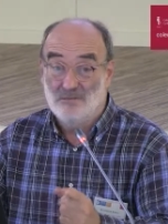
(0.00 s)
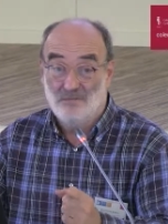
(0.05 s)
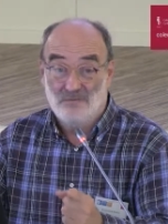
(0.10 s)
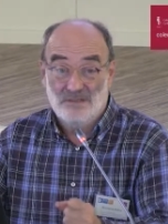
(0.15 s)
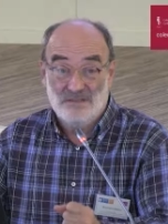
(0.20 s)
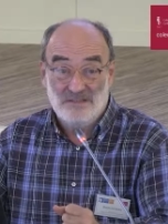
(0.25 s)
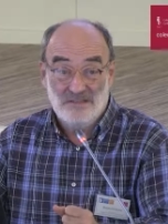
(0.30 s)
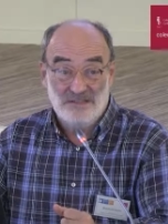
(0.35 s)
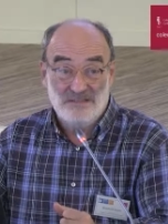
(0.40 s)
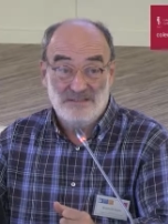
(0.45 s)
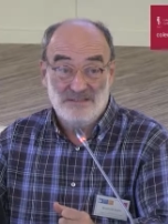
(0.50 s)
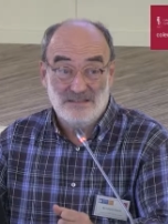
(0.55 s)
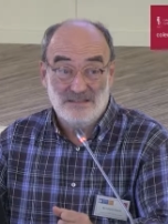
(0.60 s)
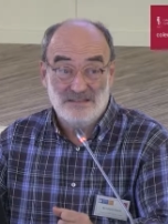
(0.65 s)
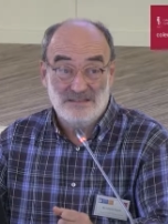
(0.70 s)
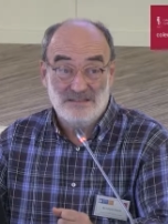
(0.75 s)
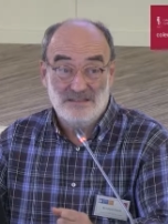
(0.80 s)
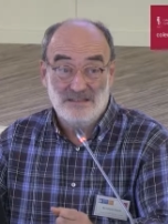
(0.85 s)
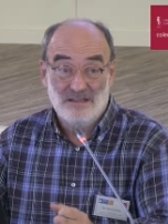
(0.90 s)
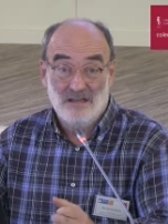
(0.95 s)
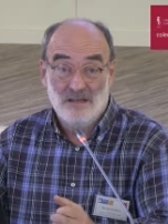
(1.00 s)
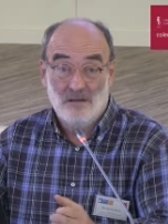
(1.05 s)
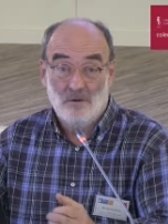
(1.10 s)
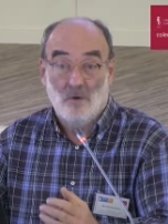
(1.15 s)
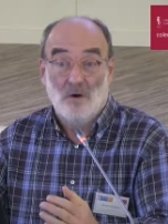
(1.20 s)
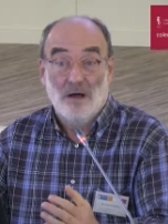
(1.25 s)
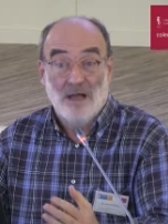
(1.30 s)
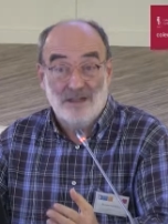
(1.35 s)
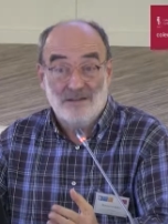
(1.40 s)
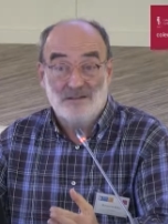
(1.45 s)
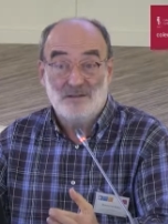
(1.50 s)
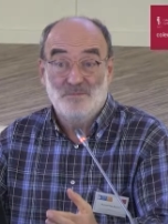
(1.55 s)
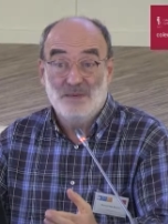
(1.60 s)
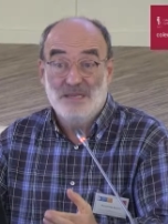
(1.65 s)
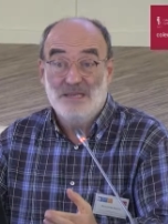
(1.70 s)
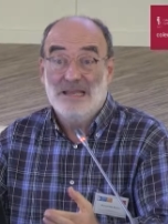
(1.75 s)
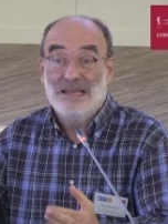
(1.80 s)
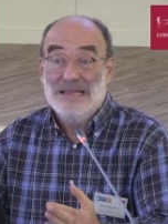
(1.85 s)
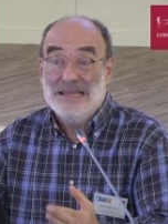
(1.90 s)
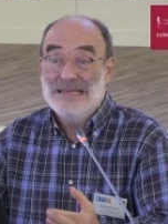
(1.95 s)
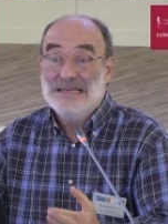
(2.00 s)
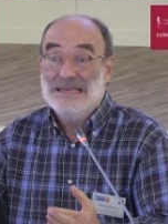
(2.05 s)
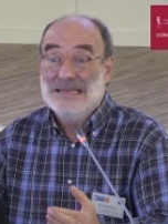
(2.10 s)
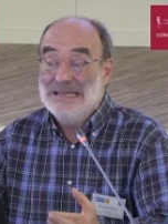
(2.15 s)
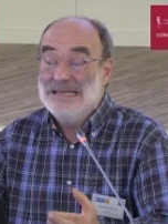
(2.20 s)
resistance or has been in